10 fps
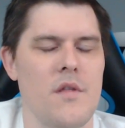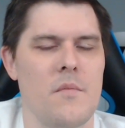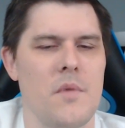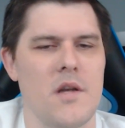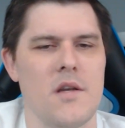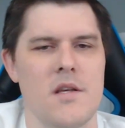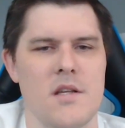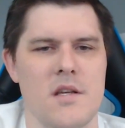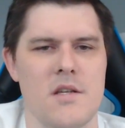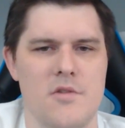but it
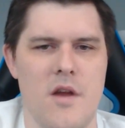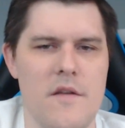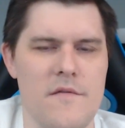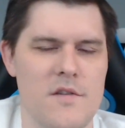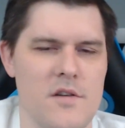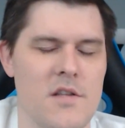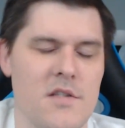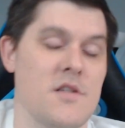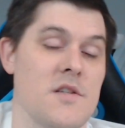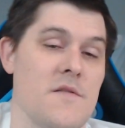can shred infantry. It's
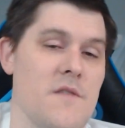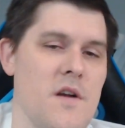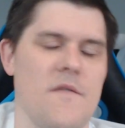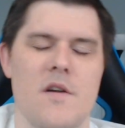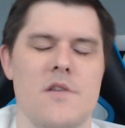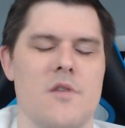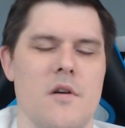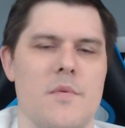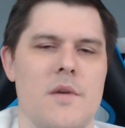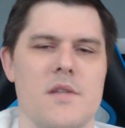just a very, very strong
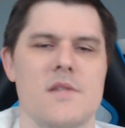piece.